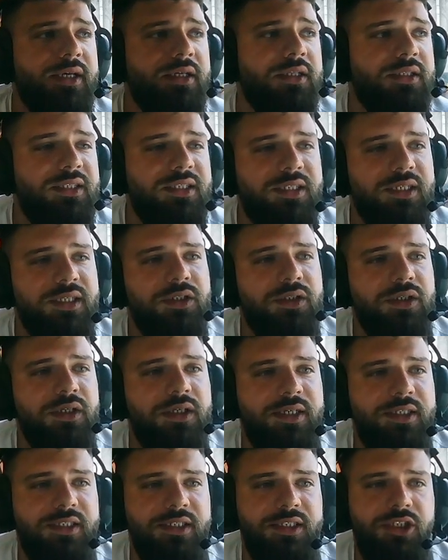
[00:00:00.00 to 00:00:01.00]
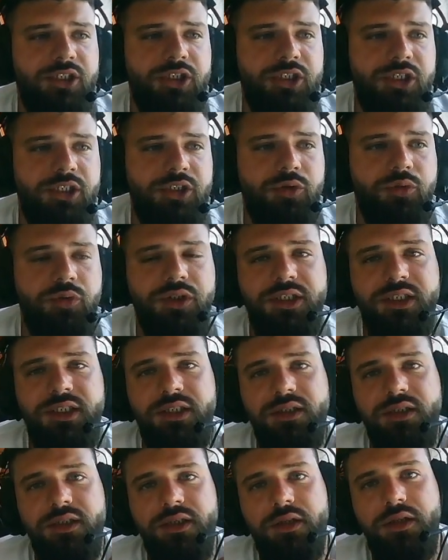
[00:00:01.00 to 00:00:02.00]
decentralized exchange, we're
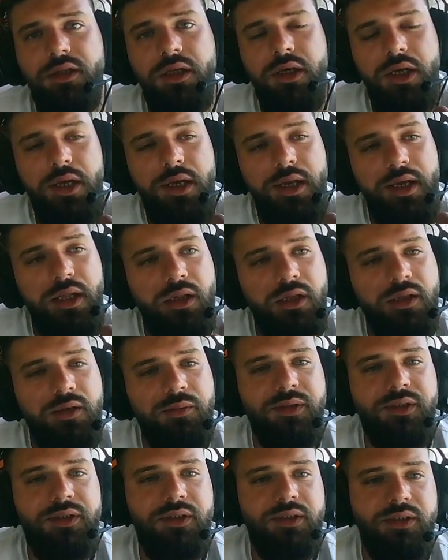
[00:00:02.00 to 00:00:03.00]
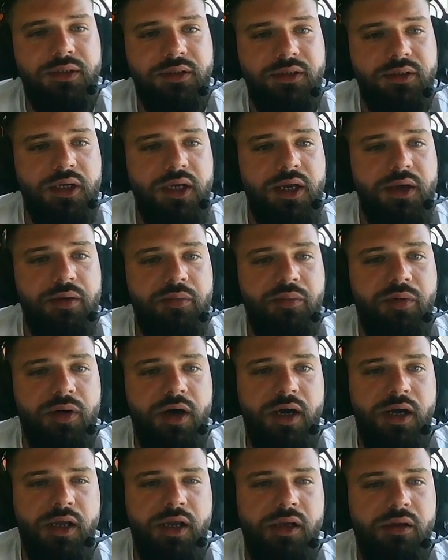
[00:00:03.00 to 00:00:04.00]
still limited
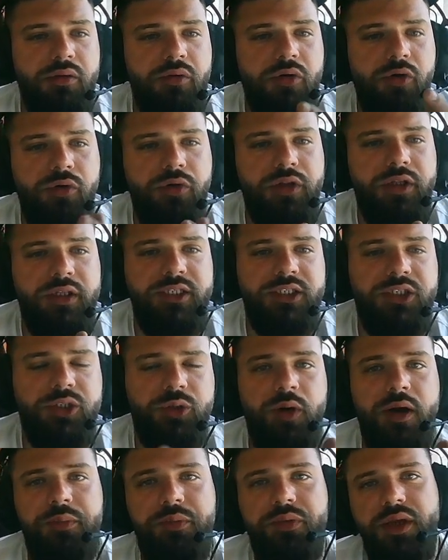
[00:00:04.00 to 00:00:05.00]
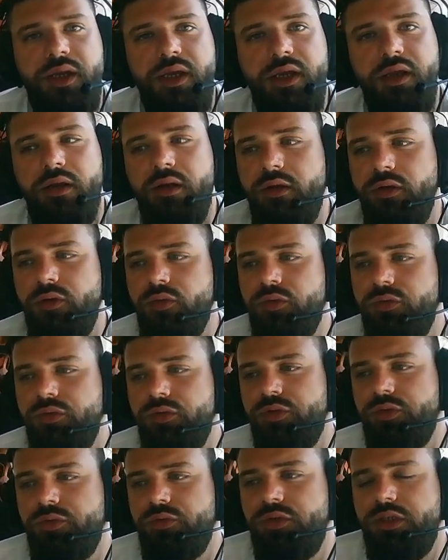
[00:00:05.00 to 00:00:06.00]
by only swapping. You
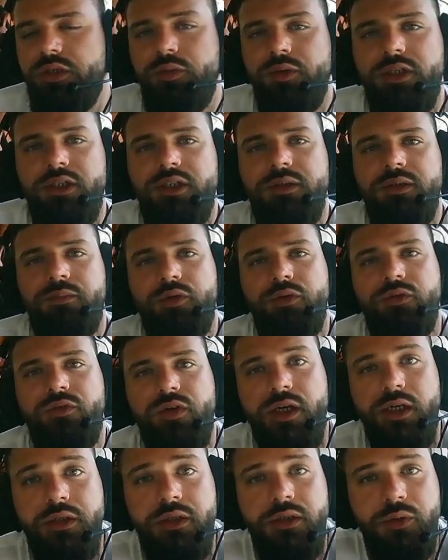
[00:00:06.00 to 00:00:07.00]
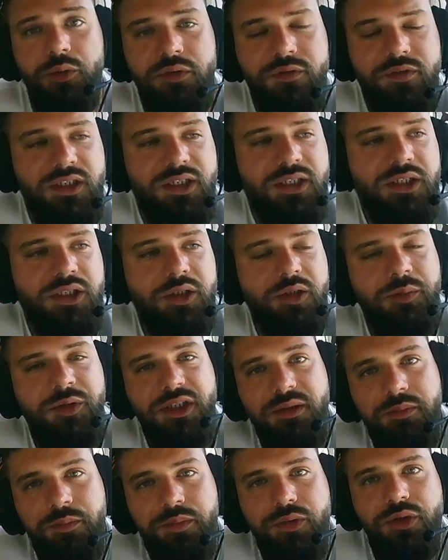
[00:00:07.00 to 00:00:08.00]
do liquidity provider. We've seen some
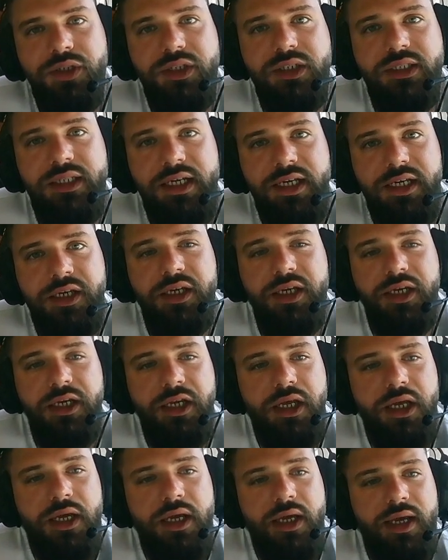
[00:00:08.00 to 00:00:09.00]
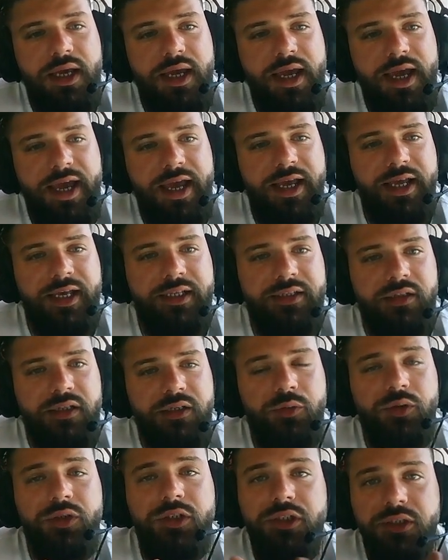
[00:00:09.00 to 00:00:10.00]
simple staking and
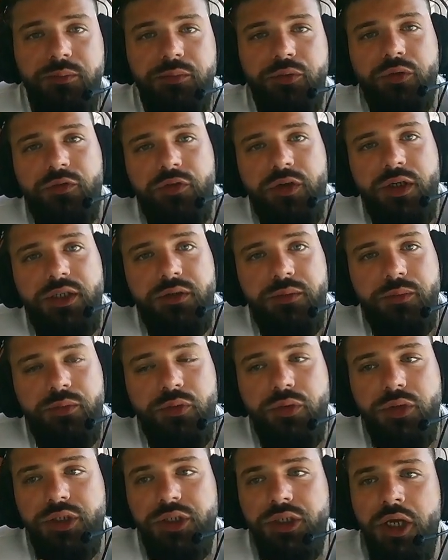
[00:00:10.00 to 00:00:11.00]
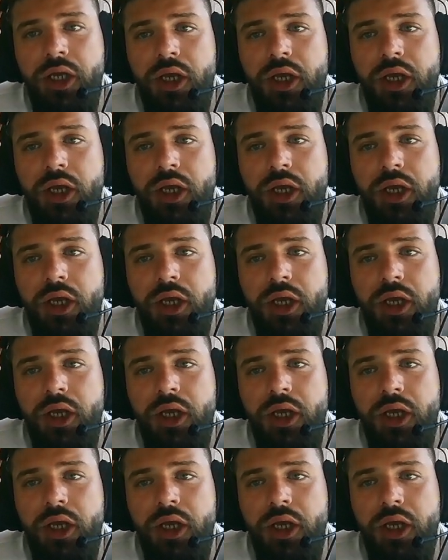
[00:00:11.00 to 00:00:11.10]
liquidity provider pools.